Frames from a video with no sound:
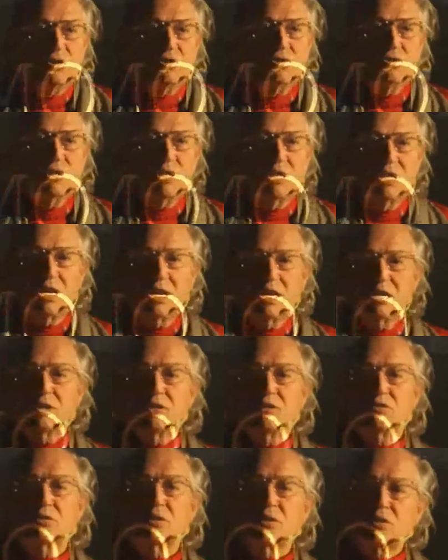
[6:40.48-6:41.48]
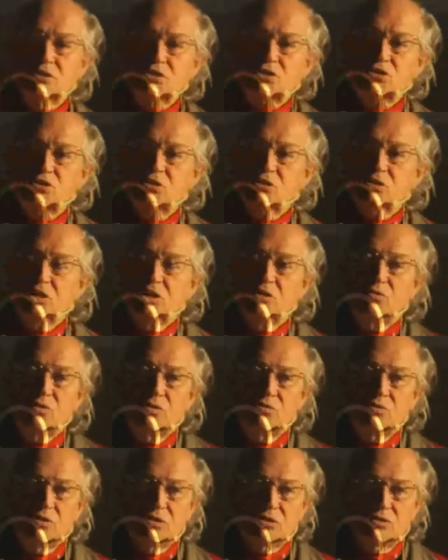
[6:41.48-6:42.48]
to the kind of story that we
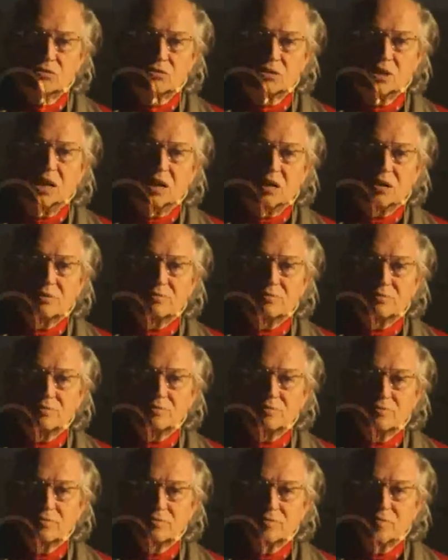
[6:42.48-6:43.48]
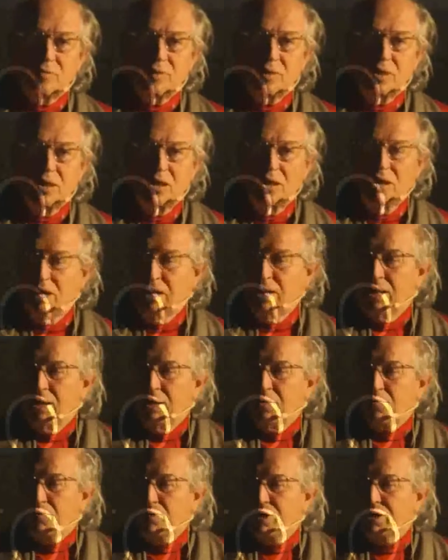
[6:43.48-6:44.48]
want to tell.
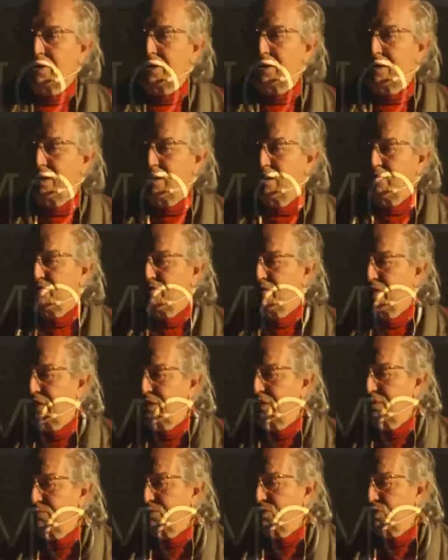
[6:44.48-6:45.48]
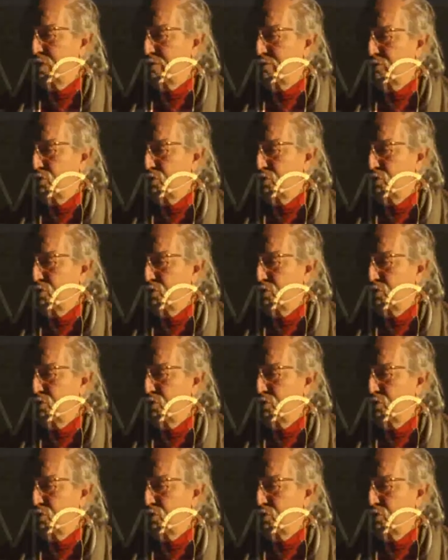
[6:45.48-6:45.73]
Practically find himself